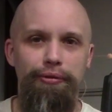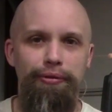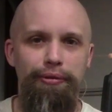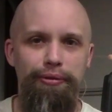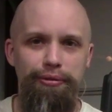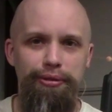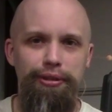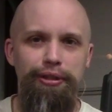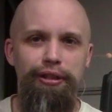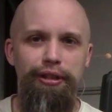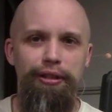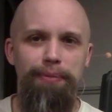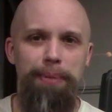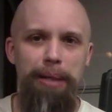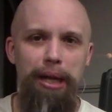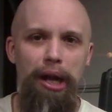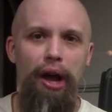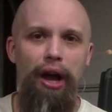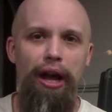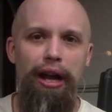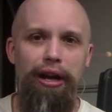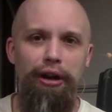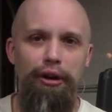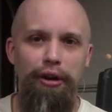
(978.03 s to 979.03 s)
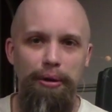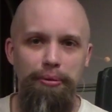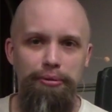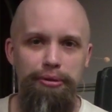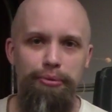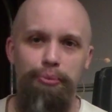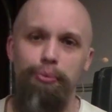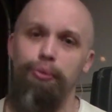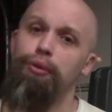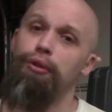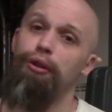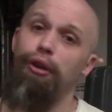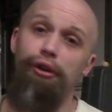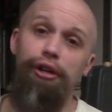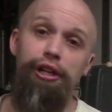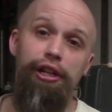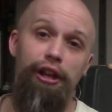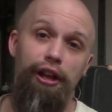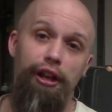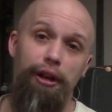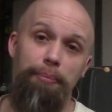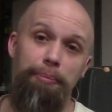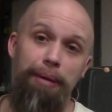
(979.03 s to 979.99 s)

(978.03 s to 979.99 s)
It was a little bit higher. I was learning on a